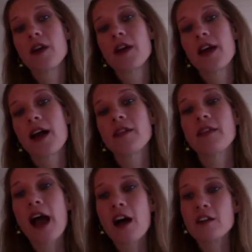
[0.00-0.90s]

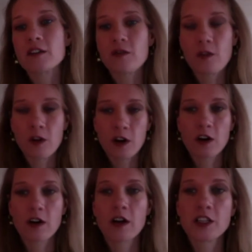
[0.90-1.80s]
allows for
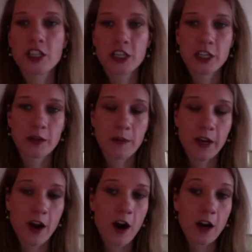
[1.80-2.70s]

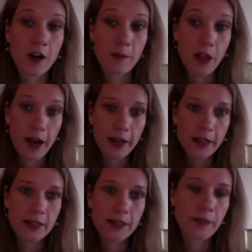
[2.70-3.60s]
GDPR
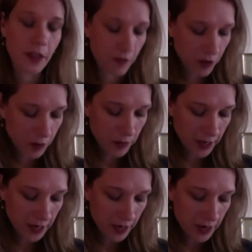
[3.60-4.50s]
compliance. If you're
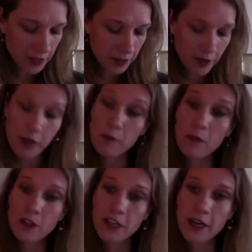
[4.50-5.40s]
planning on doing a
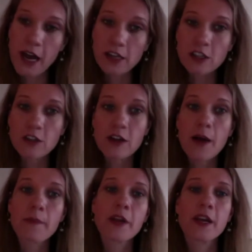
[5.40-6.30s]
multinational
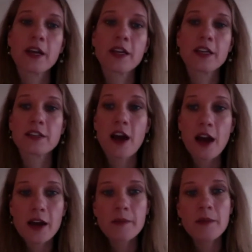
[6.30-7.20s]
company in
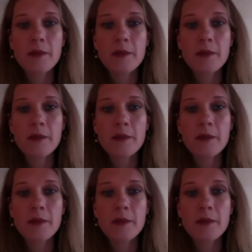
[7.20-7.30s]
time,